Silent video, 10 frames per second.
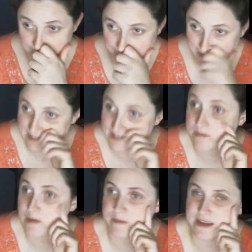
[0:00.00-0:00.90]
And I did
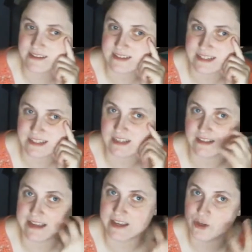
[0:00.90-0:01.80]
my best to
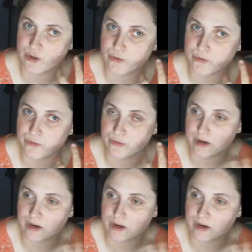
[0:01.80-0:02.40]
do